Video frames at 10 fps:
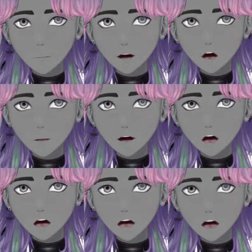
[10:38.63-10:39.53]
and
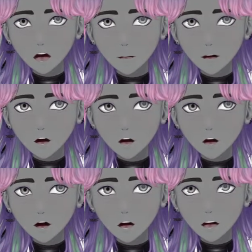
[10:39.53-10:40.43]
life is such
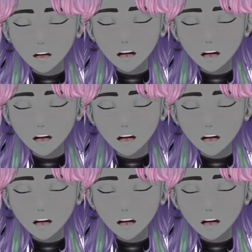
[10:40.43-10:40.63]
that